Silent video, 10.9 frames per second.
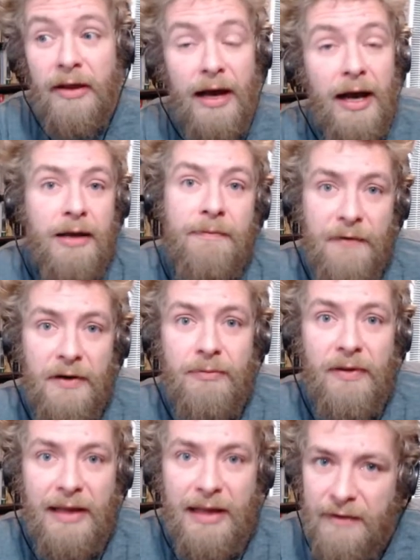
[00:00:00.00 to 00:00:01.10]
I'm fine
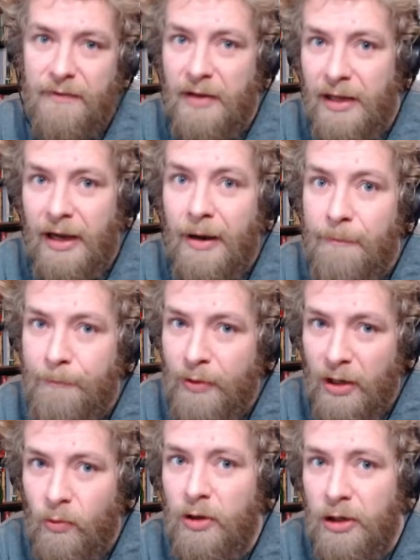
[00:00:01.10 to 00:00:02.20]
with that, but
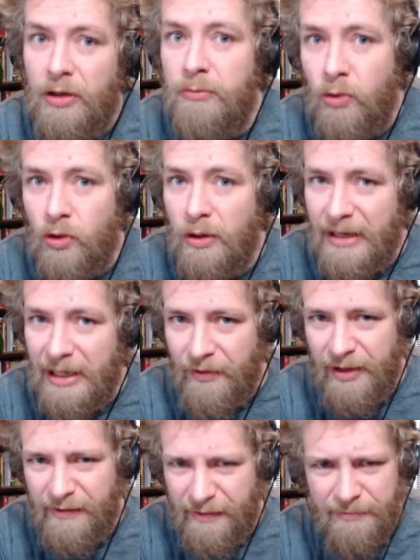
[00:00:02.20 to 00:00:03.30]
I want to know more about
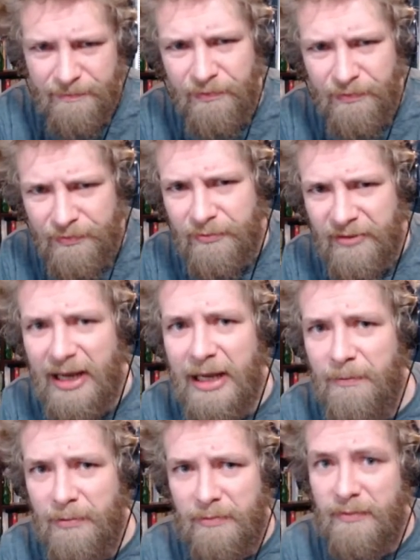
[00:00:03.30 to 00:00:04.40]
this
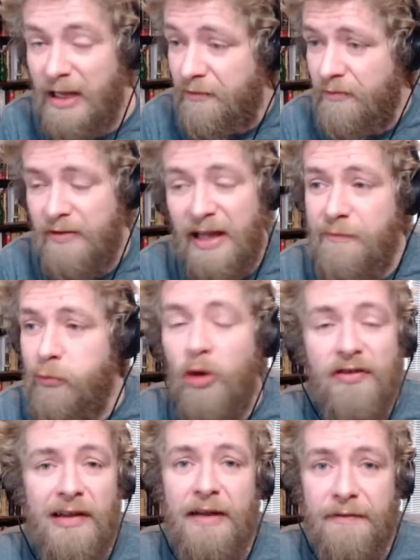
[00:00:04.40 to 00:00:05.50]
tape. That's
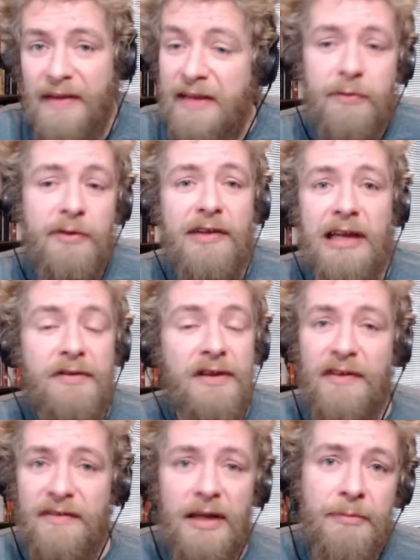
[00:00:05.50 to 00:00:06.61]
what's left. That's what's left, because
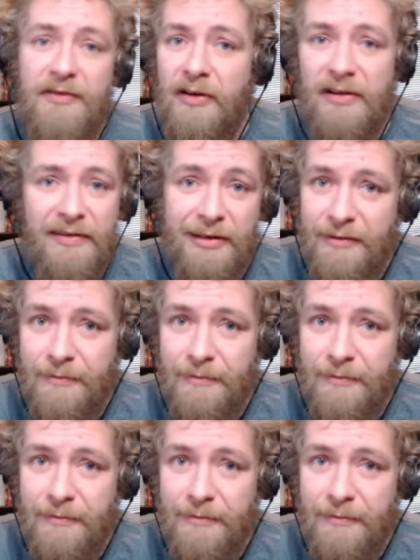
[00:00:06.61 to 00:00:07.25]
his numbers don't exist.